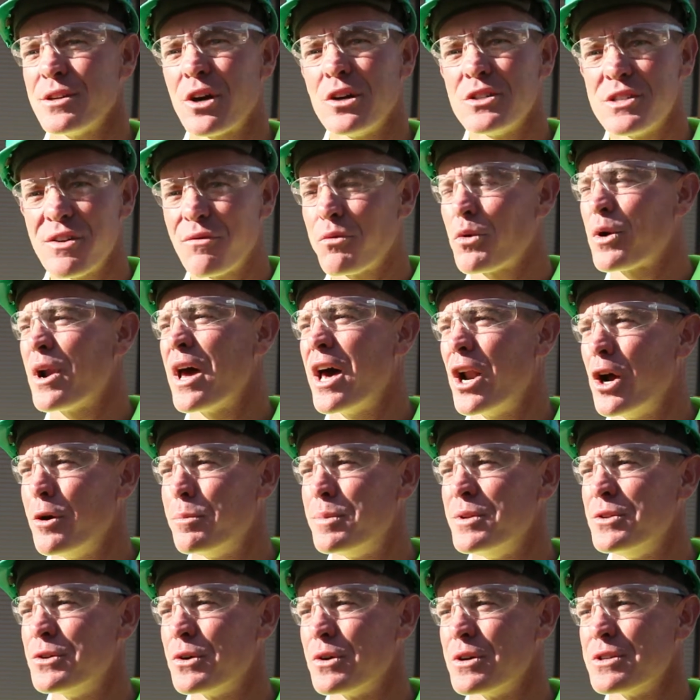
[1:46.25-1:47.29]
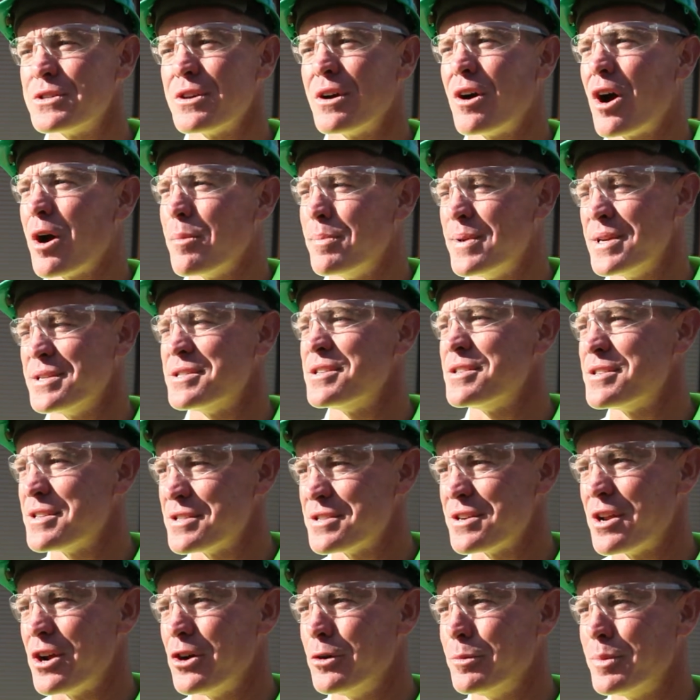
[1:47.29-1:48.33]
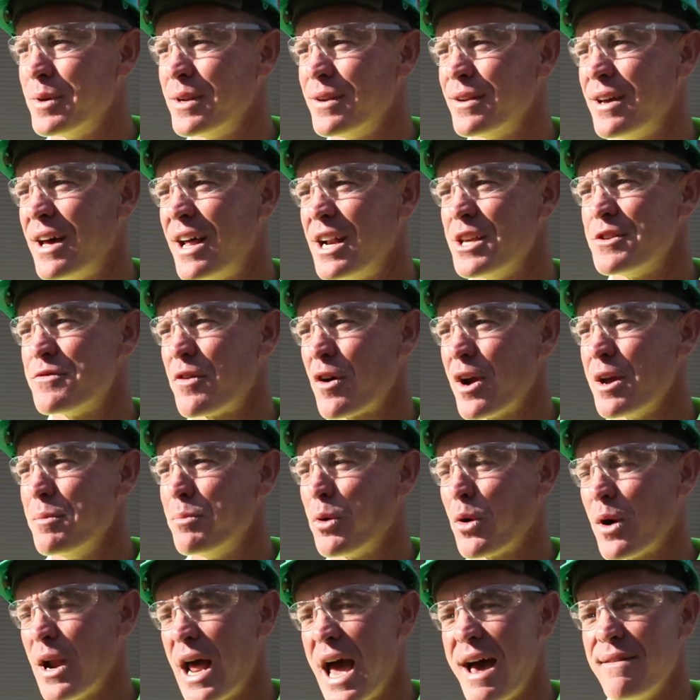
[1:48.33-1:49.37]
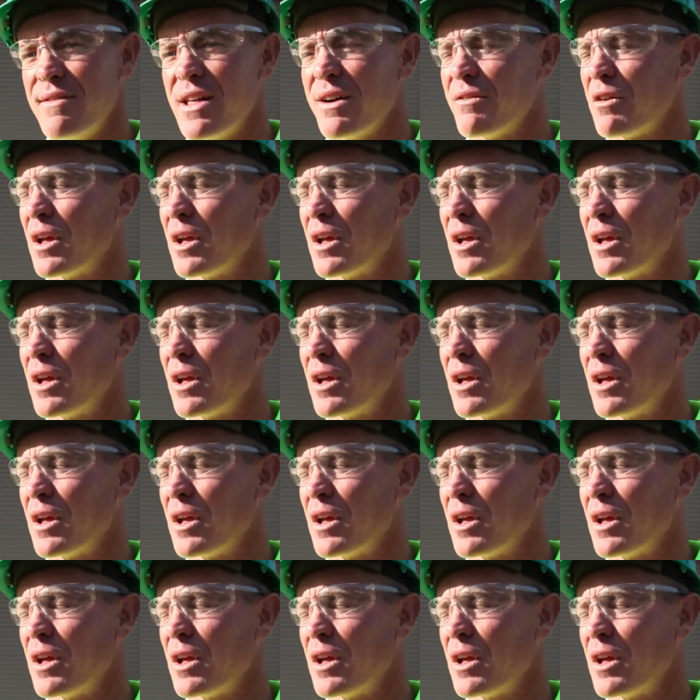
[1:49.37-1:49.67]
Because if we're not open doors, our business isn't open, and it's very important to have that